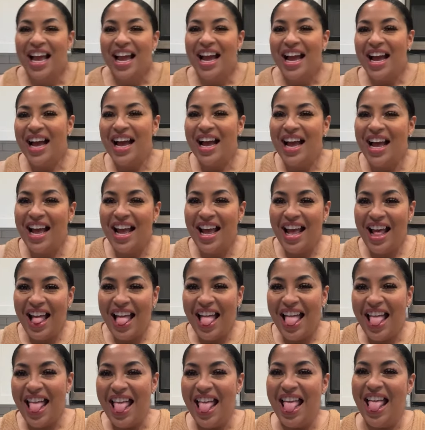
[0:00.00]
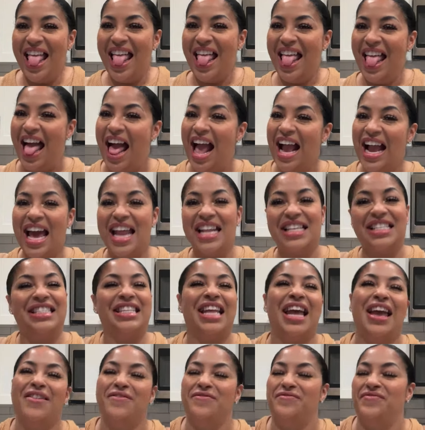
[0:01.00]
ah, I got to
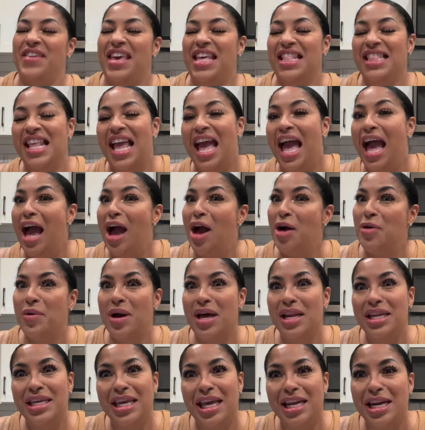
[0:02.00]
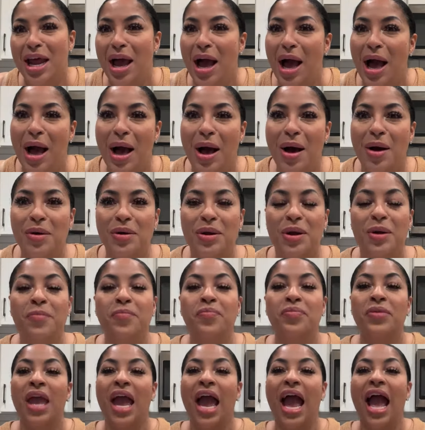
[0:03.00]
stay 50. I don't want to get no
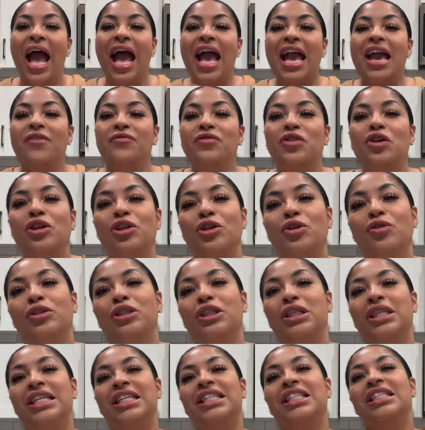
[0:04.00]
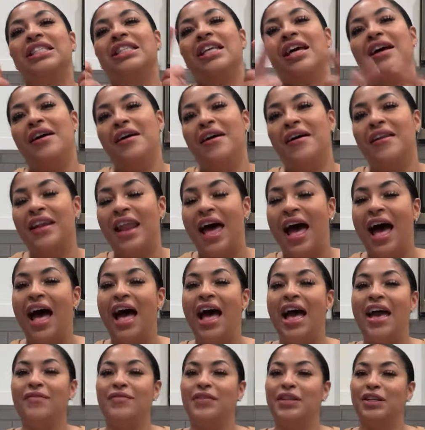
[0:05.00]
older. Hey, if you're new to this uh,
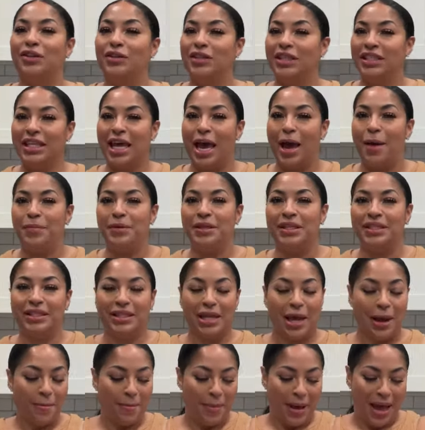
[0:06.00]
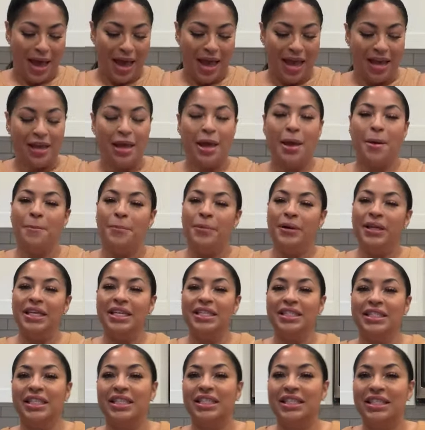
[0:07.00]
live and you just happen to stop by, please
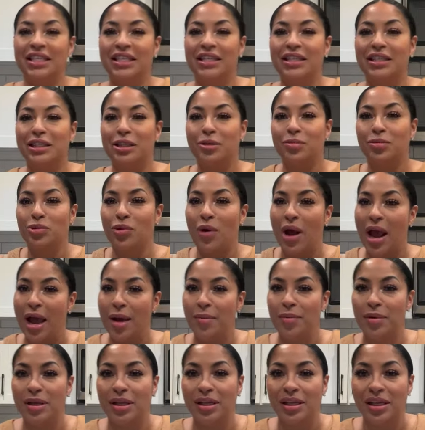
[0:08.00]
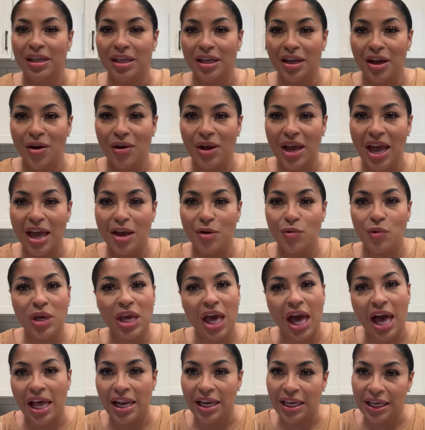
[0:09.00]
consider subscribing. Okay? We
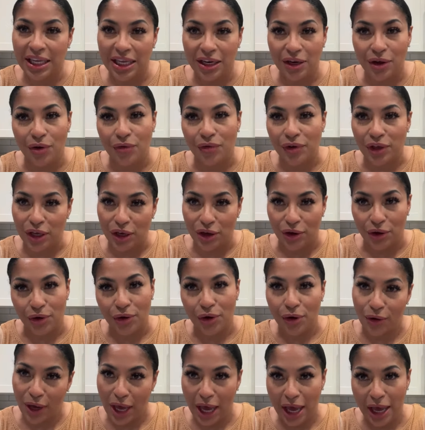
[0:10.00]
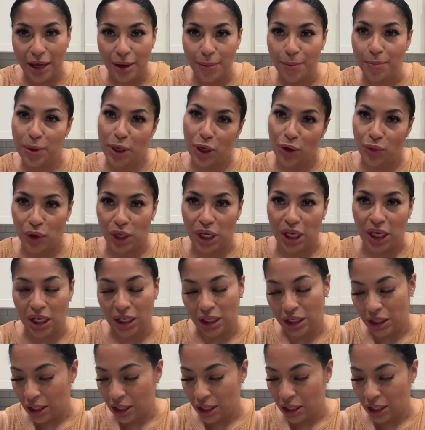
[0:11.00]
are lit over here. Okay? Period.